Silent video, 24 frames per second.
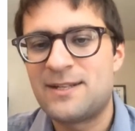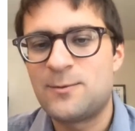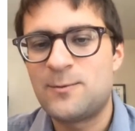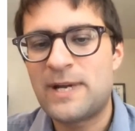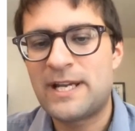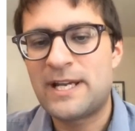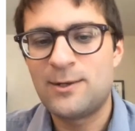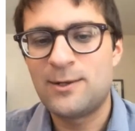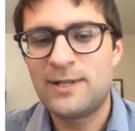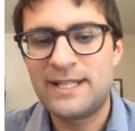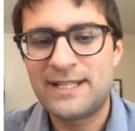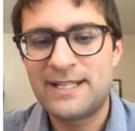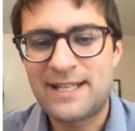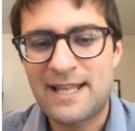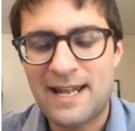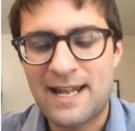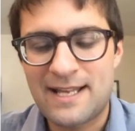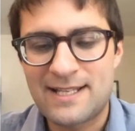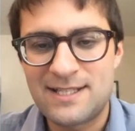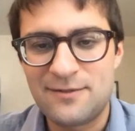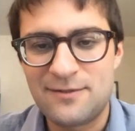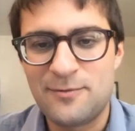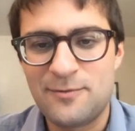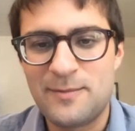They regulate
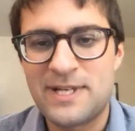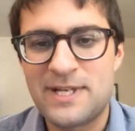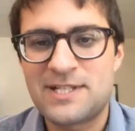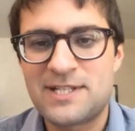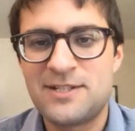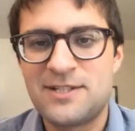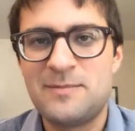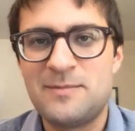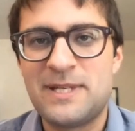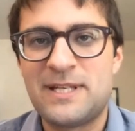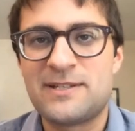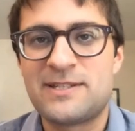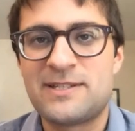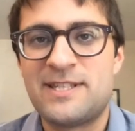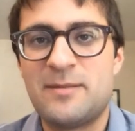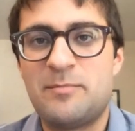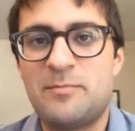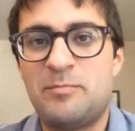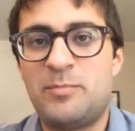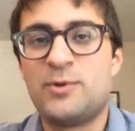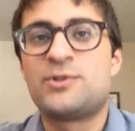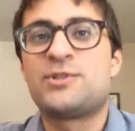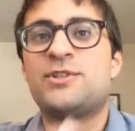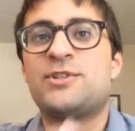galaxy formation because they
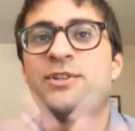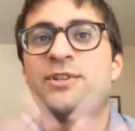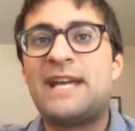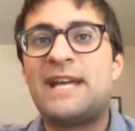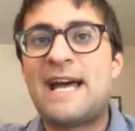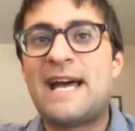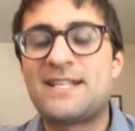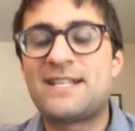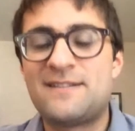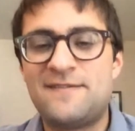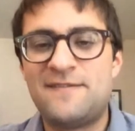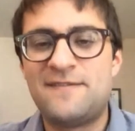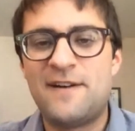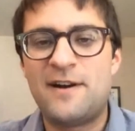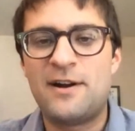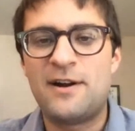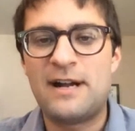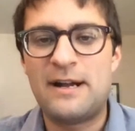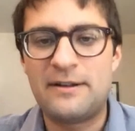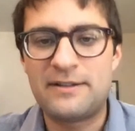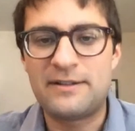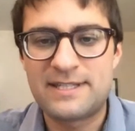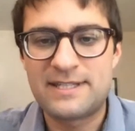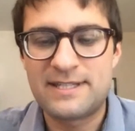push the gas far
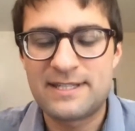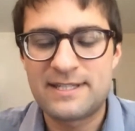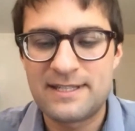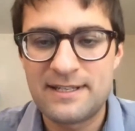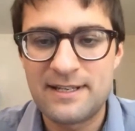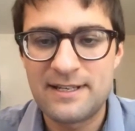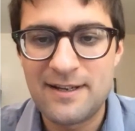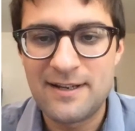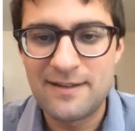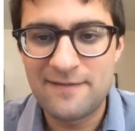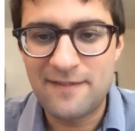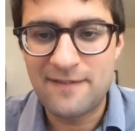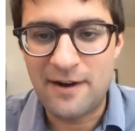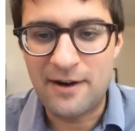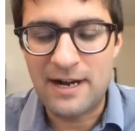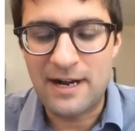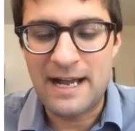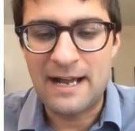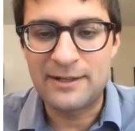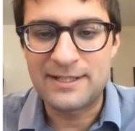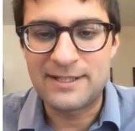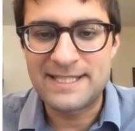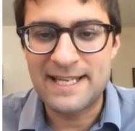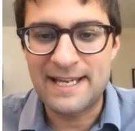
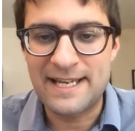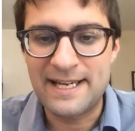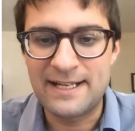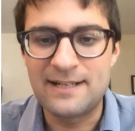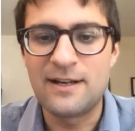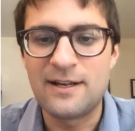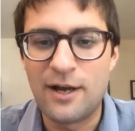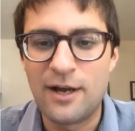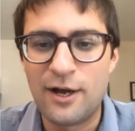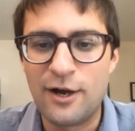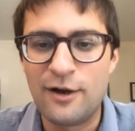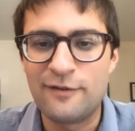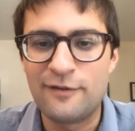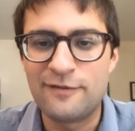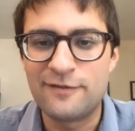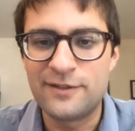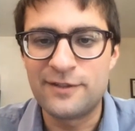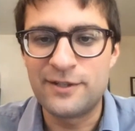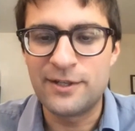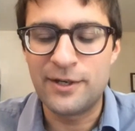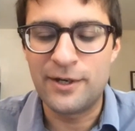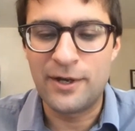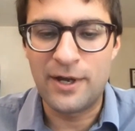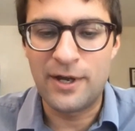outside
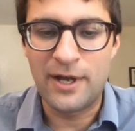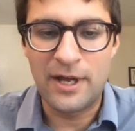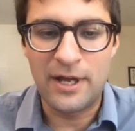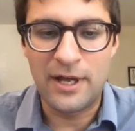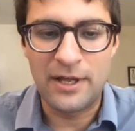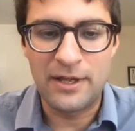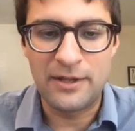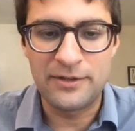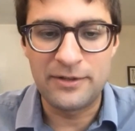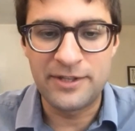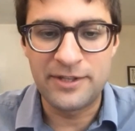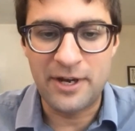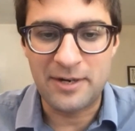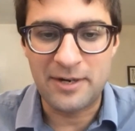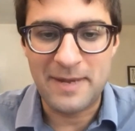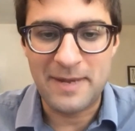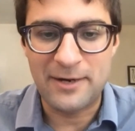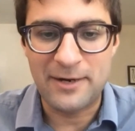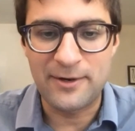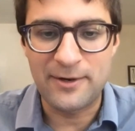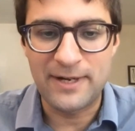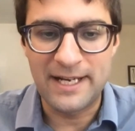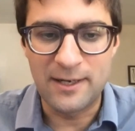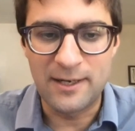of the dark
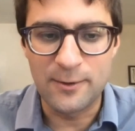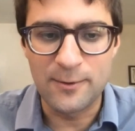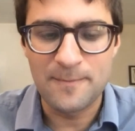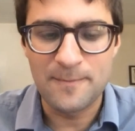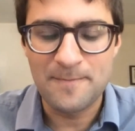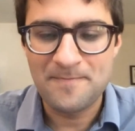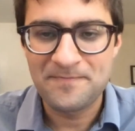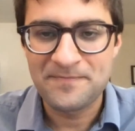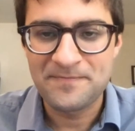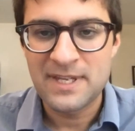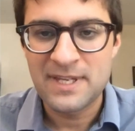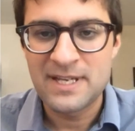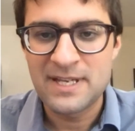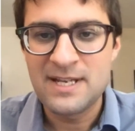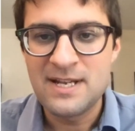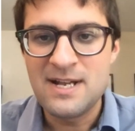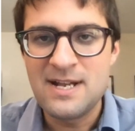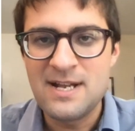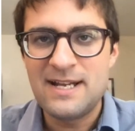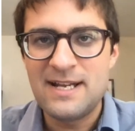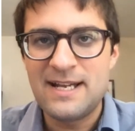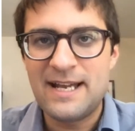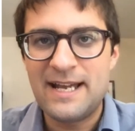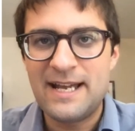matter halo.
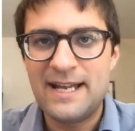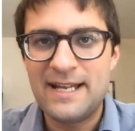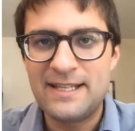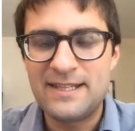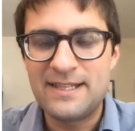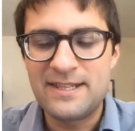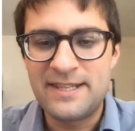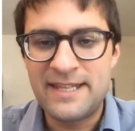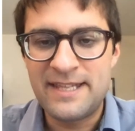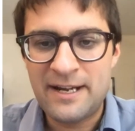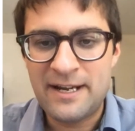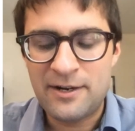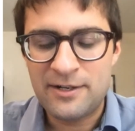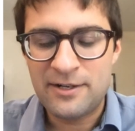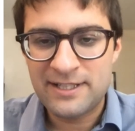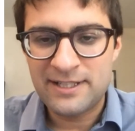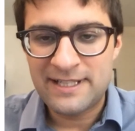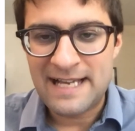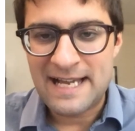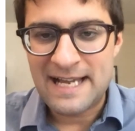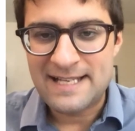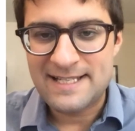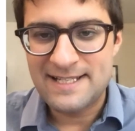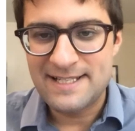And there, the
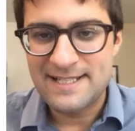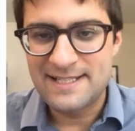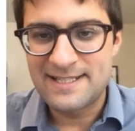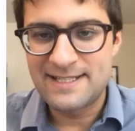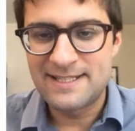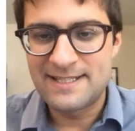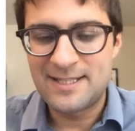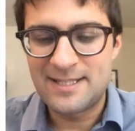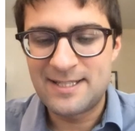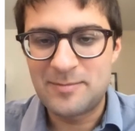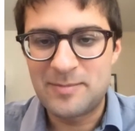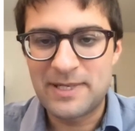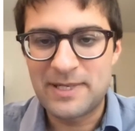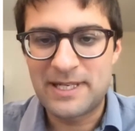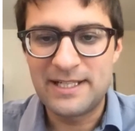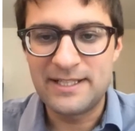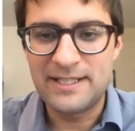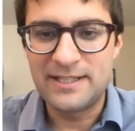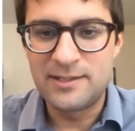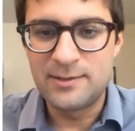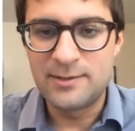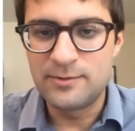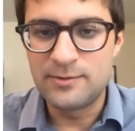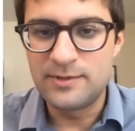gas is
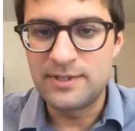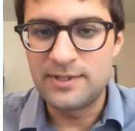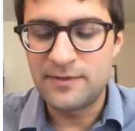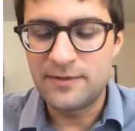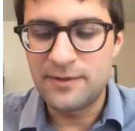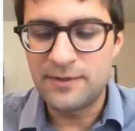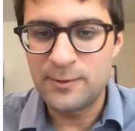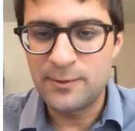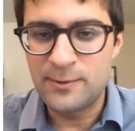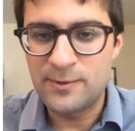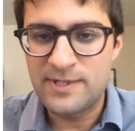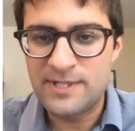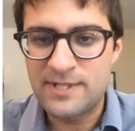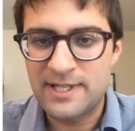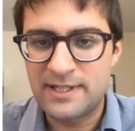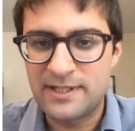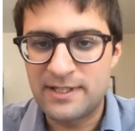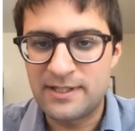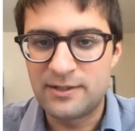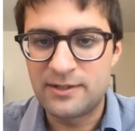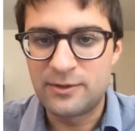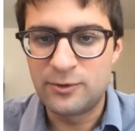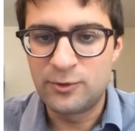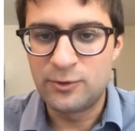typically too diffuse
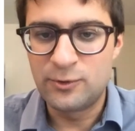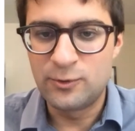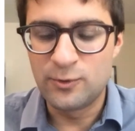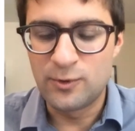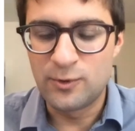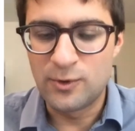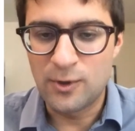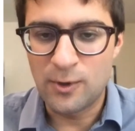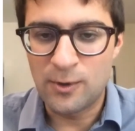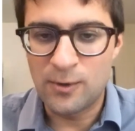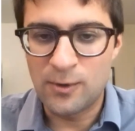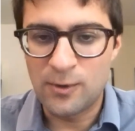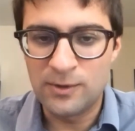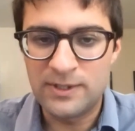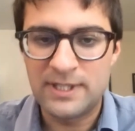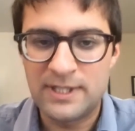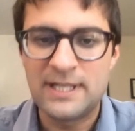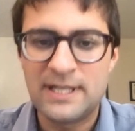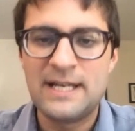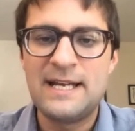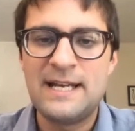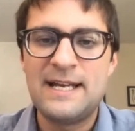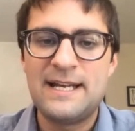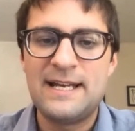and too
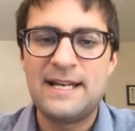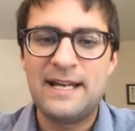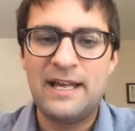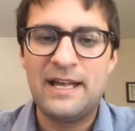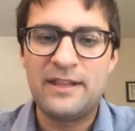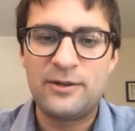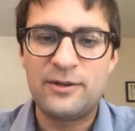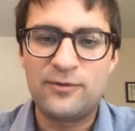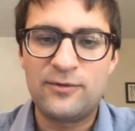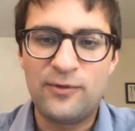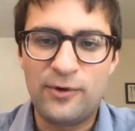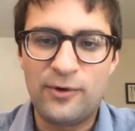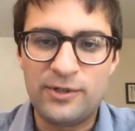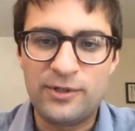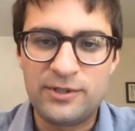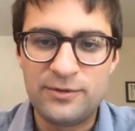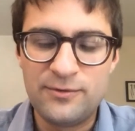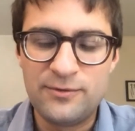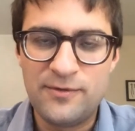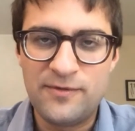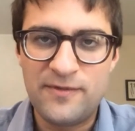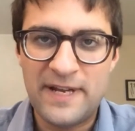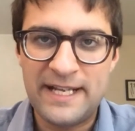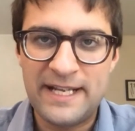cold, and therefore
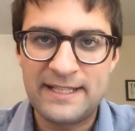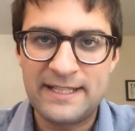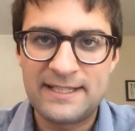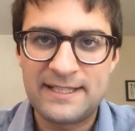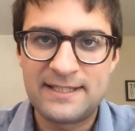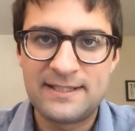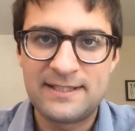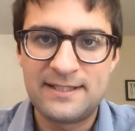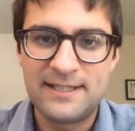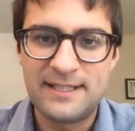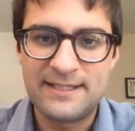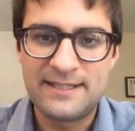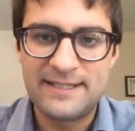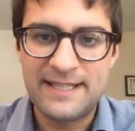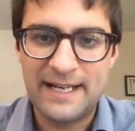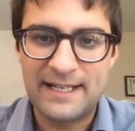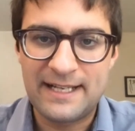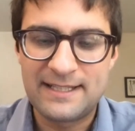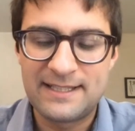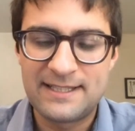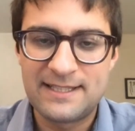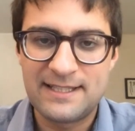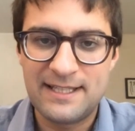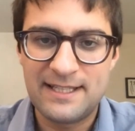too faint to
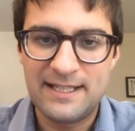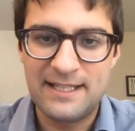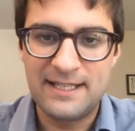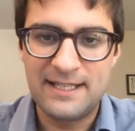detect